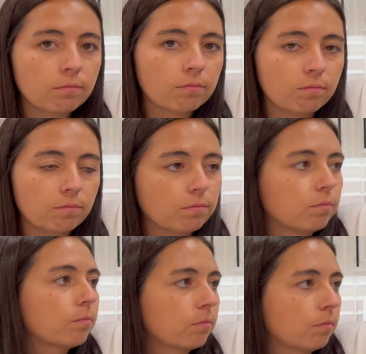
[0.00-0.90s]

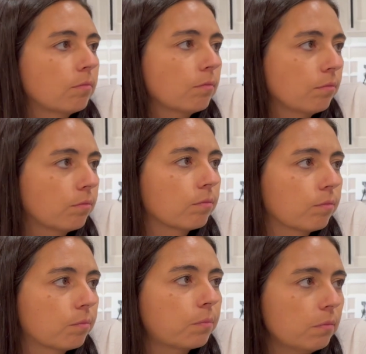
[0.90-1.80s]

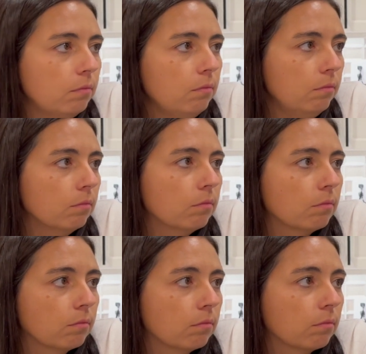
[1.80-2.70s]

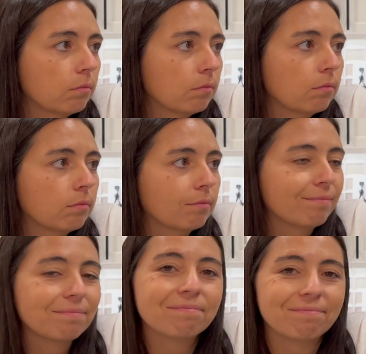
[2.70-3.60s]

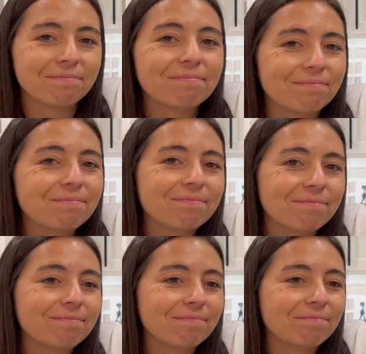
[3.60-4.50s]

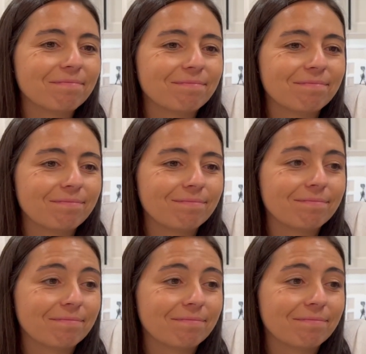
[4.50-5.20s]
This person isn't speaking.